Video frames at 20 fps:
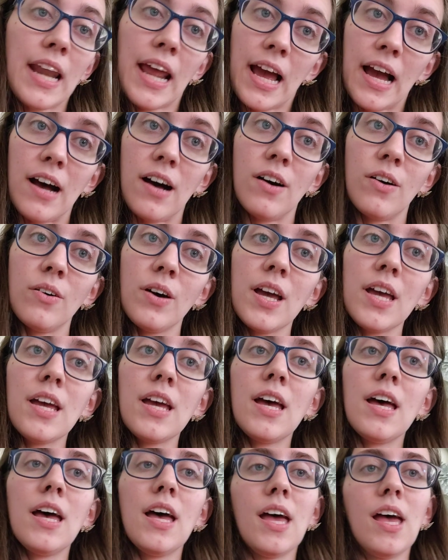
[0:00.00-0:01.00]
now,
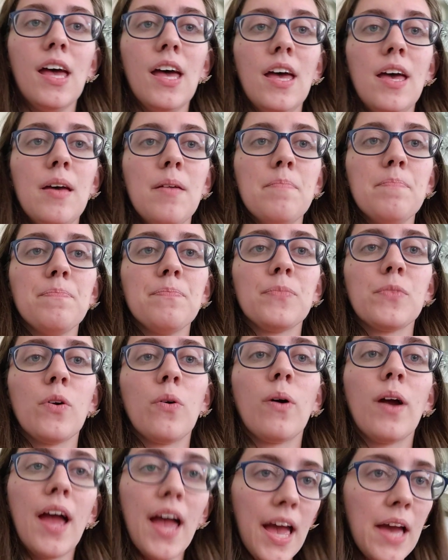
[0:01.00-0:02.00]

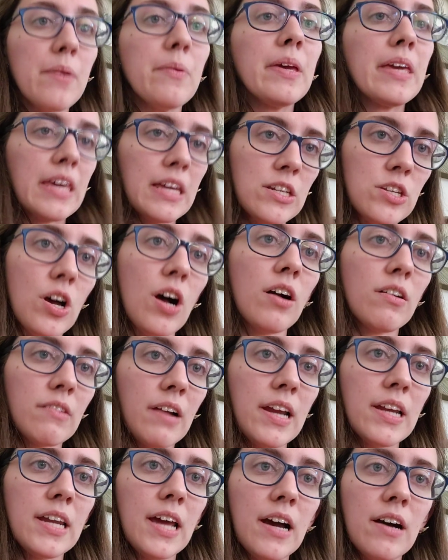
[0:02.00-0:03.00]
or hey, we can talk
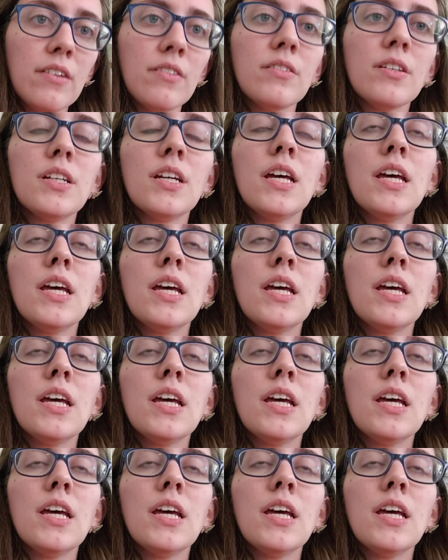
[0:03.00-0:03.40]
right now,